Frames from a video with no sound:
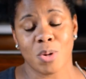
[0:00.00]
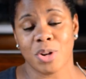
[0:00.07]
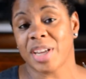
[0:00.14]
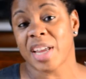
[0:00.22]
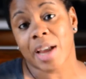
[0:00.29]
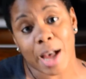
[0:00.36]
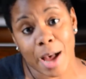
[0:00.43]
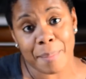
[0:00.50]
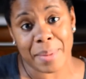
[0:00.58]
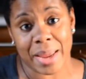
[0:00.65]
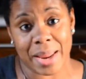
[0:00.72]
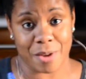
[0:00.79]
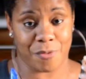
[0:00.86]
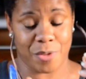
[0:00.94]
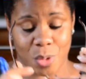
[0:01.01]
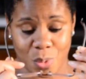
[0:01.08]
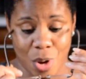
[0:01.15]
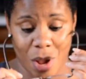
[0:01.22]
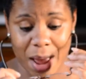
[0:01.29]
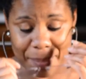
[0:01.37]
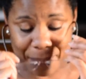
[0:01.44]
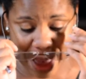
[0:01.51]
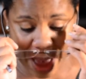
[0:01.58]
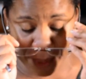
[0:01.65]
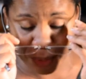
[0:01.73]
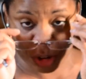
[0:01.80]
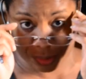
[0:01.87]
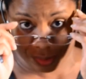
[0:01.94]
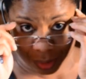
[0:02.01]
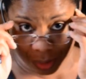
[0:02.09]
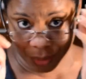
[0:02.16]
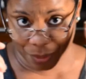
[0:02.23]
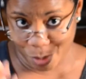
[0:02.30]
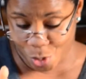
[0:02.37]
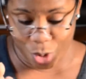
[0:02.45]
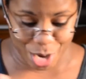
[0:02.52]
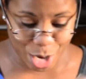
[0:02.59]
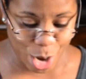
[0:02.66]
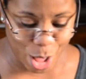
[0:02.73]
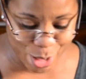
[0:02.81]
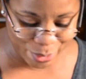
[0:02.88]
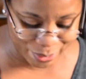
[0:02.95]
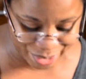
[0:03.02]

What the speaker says: you can comment if you want, but I'm just going along.